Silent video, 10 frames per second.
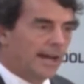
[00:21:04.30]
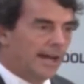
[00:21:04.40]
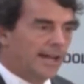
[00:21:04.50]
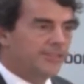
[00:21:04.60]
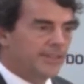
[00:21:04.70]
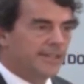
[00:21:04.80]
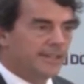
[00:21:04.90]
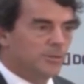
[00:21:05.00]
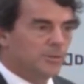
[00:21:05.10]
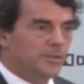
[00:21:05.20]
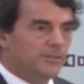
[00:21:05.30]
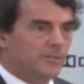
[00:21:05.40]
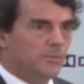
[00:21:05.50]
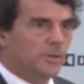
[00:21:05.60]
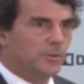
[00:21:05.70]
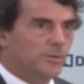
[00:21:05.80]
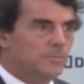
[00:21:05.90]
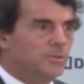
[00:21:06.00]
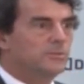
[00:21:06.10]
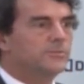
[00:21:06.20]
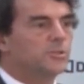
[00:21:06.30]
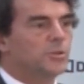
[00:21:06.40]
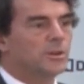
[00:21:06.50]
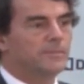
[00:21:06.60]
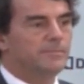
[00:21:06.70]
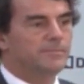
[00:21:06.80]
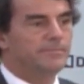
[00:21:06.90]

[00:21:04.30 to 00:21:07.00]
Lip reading: I think we will move toward